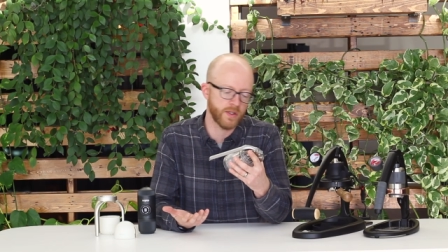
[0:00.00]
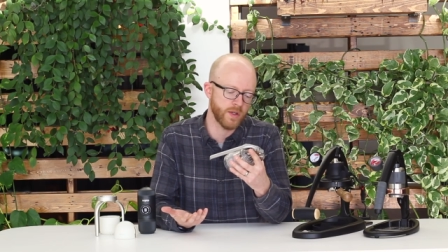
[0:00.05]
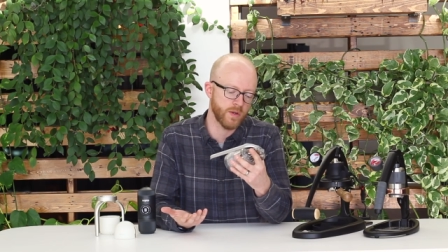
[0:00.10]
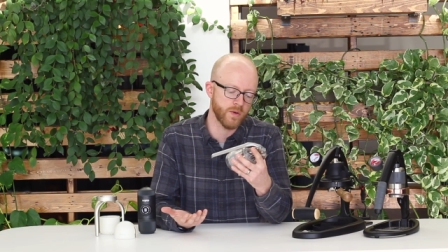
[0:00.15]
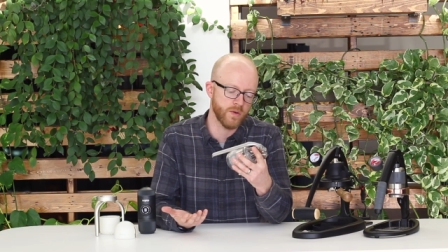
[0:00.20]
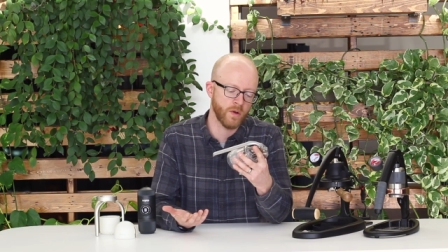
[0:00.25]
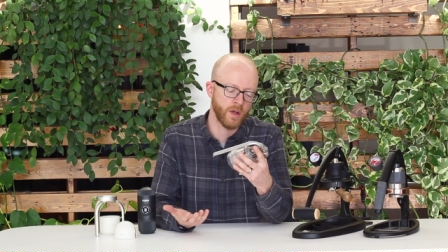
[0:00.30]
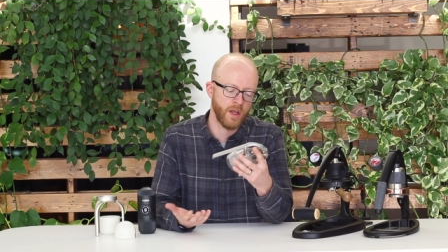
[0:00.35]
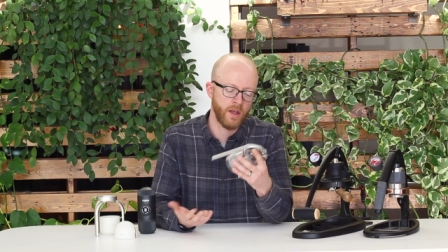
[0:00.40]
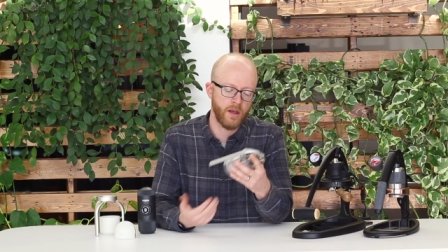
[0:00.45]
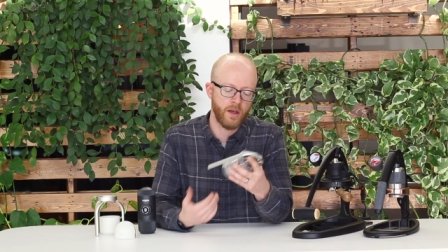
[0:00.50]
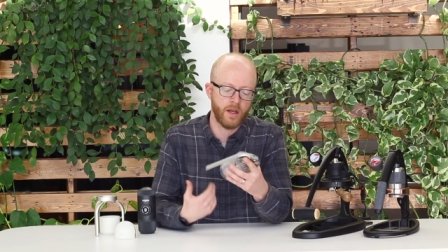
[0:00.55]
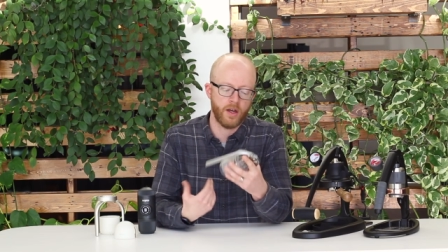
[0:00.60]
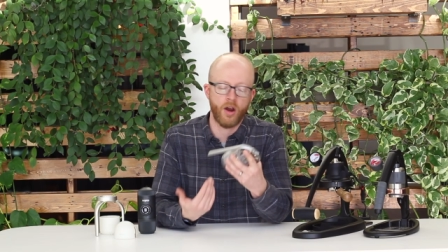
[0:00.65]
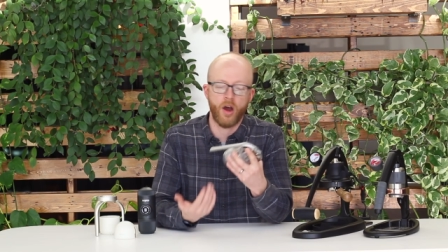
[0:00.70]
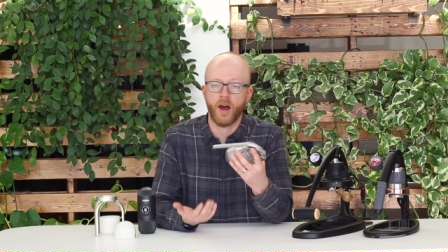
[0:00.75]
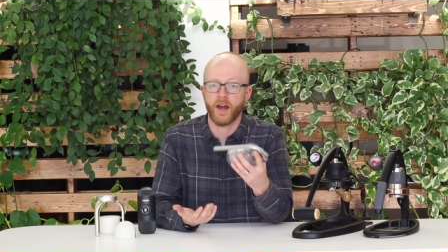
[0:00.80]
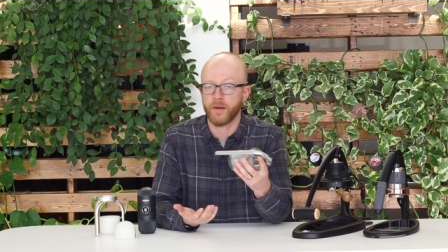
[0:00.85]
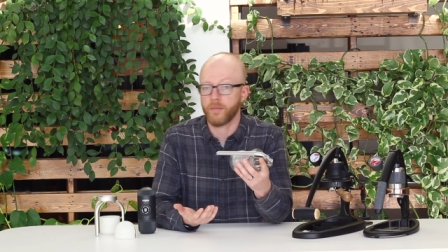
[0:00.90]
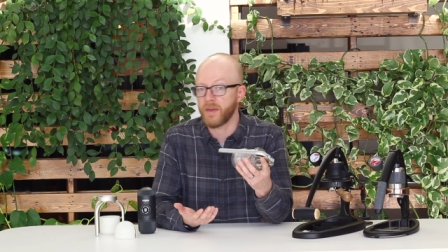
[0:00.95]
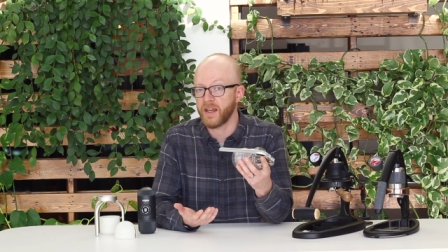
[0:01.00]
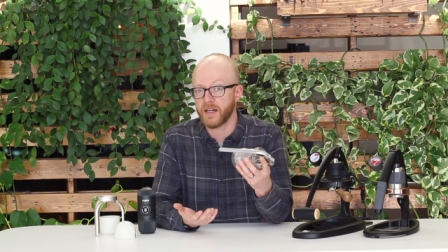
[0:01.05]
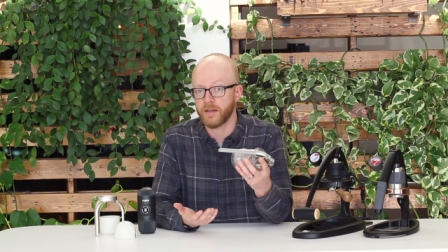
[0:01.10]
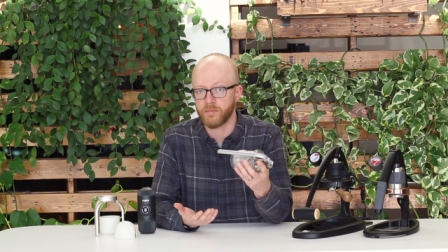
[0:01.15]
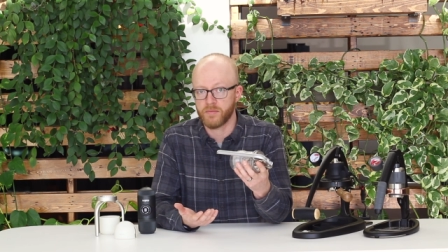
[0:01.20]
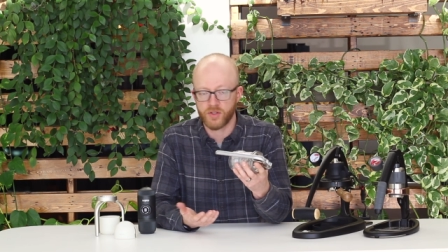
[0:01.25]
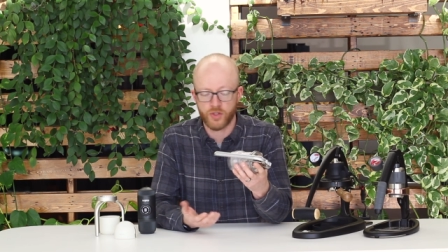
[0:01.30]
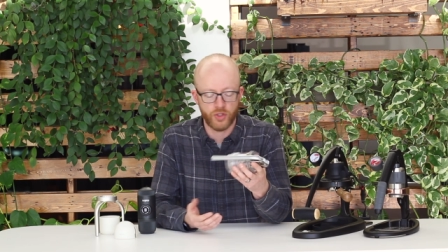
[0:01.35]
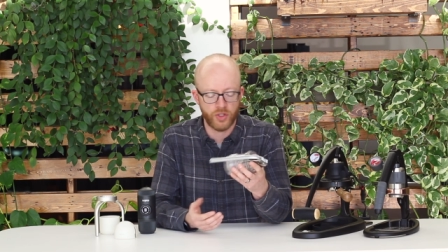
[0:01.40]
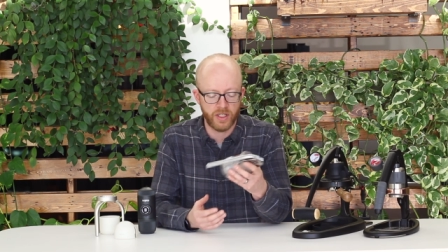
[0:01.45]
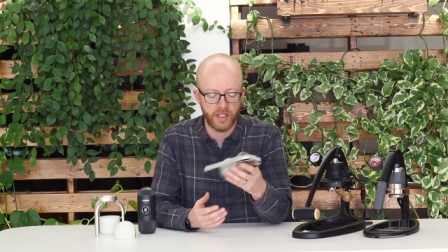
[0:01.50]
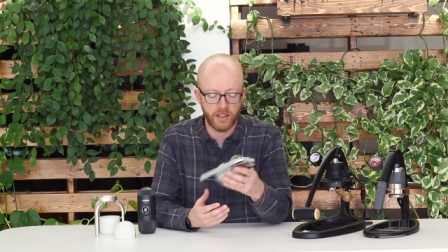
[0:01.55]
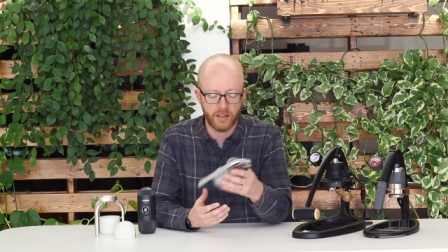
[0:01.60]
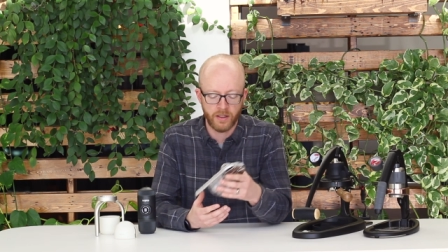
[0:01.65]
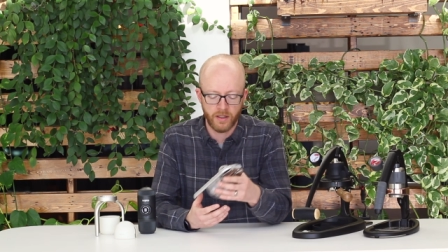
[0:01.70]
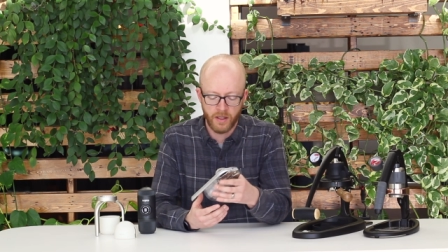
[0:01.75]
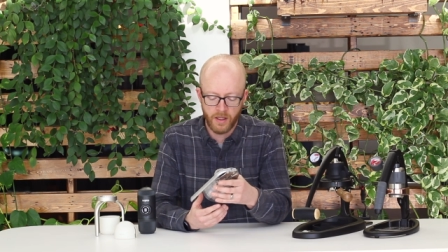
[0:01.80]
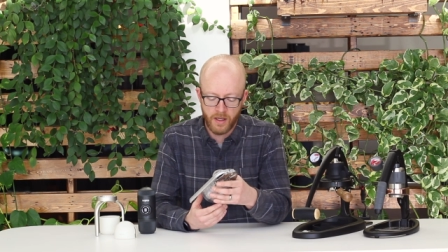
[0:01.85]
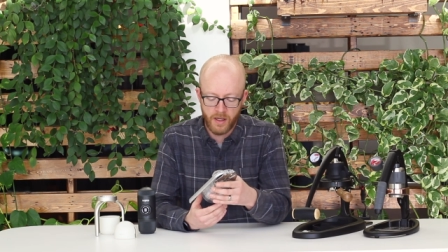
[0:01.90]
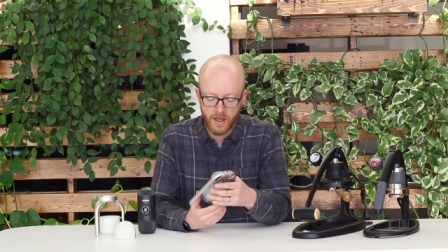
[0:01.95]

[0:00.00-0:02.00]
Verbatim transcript: to an automated machine.